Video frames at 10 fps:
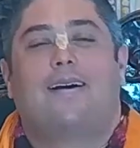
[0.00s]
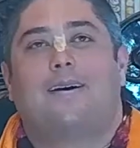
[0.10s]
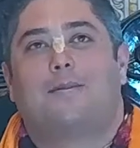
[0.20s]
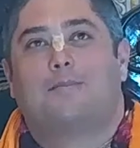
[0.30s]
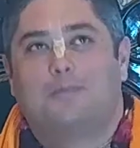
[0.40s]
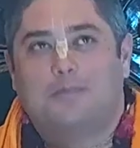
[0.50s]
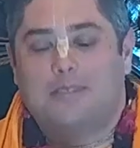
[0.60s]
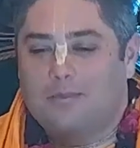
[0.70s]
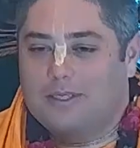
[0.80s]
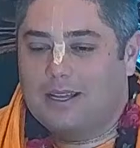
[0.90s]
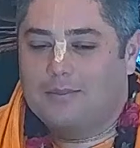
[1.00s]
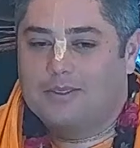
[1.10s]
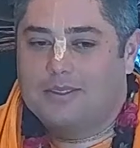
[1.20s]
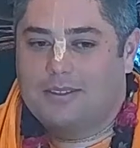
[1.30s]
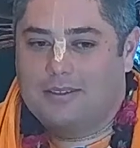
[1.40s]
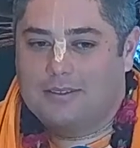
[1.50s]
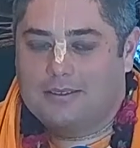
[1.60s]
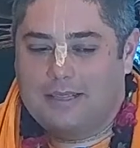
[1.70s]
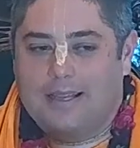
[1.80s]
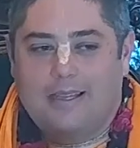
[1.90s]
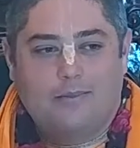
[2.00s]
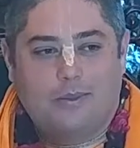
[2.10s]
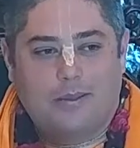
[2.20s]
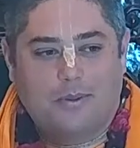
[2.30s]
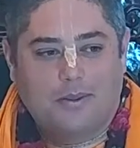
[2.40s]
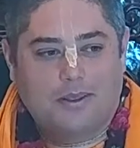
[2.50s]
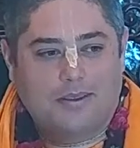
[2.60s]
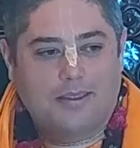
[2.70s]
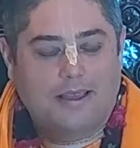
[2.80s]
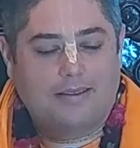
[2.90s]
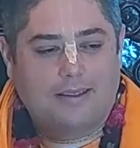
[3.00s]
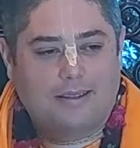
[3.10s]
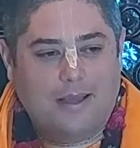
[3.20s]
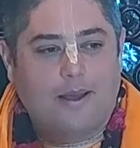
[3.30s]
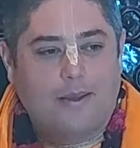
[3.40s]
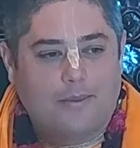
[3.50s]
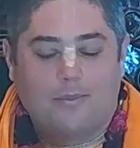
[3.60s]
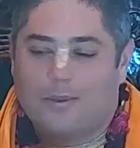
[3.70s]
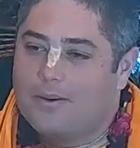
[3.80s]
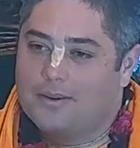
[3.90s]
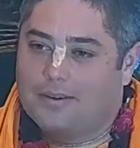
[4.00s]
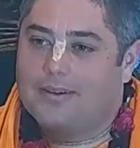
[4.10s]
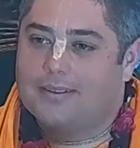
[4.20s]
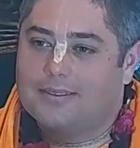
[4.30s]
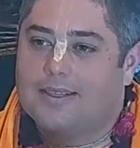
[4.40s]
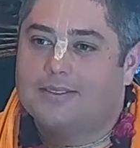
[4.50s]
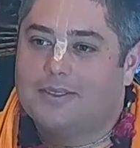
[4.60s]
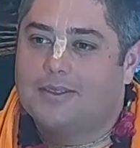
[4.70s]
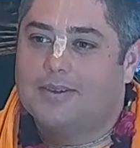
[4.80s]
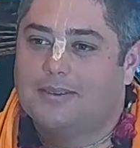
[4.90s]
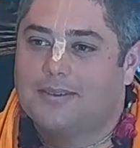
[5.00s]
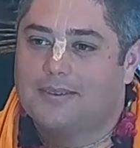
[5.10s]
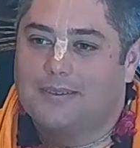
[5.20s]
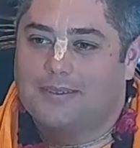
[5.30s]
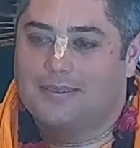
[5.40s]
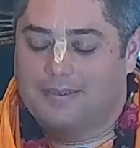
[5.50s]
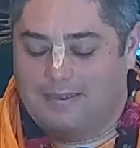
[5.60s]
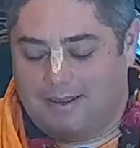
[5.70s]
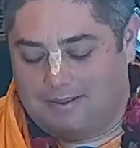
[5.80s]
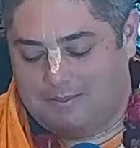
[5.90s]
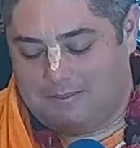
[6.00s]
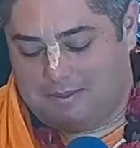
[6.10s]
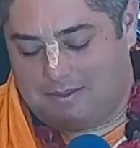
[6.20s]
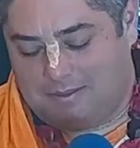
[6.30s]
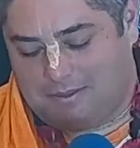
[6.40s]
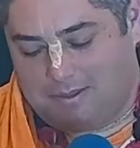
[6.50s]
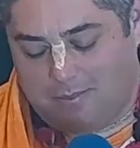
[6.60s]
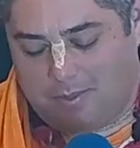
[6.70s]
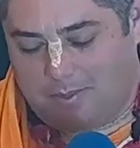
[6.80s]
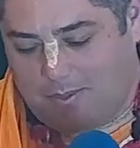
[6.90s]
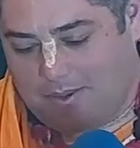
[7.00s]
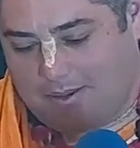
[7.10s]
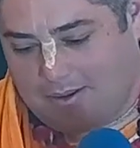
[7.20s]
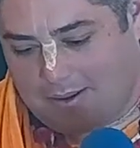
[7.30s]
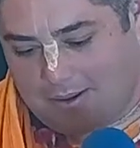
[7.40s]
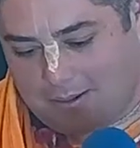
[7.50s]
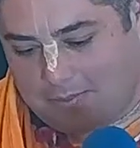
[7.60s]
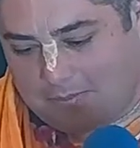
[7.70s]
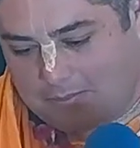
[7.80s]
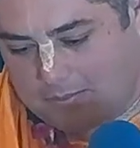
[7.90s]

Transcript: uh, sometimes seeing people, you think that they might be born to criticize too, right? Some people are really good at it.